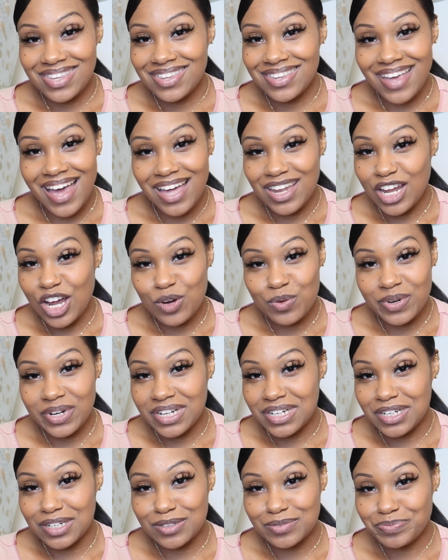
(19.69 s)
y'all already
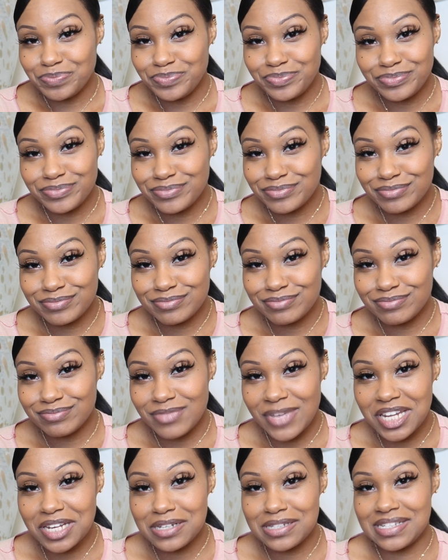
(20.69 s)
know.
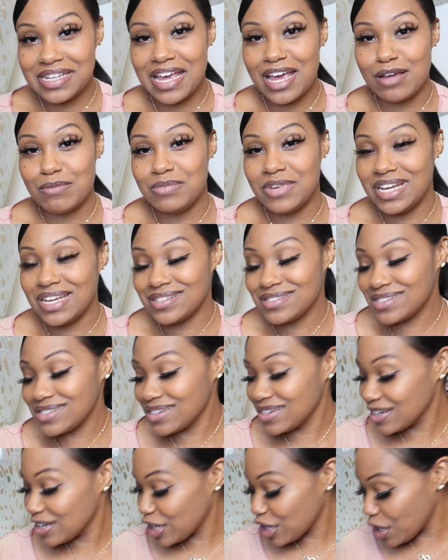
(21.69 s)
My little tap dancer.
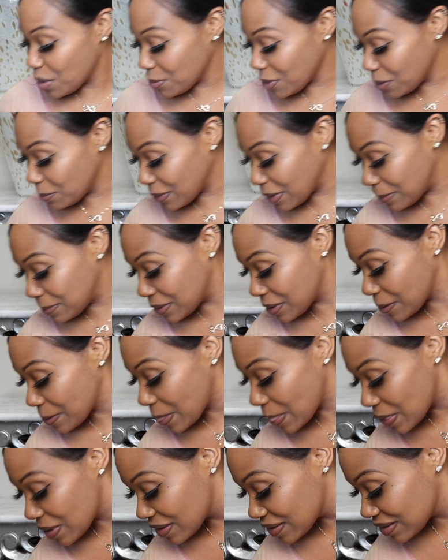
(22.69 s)
Come on, baby.
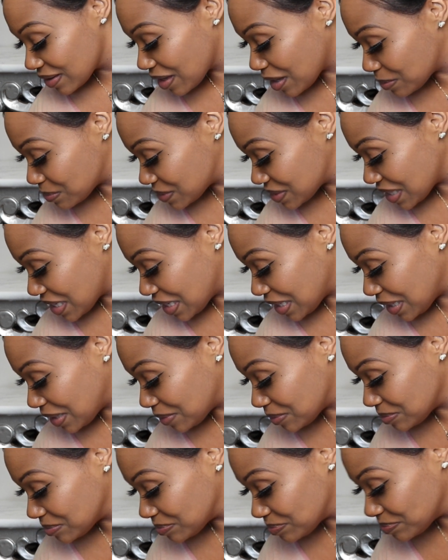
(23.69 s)
Come say hello.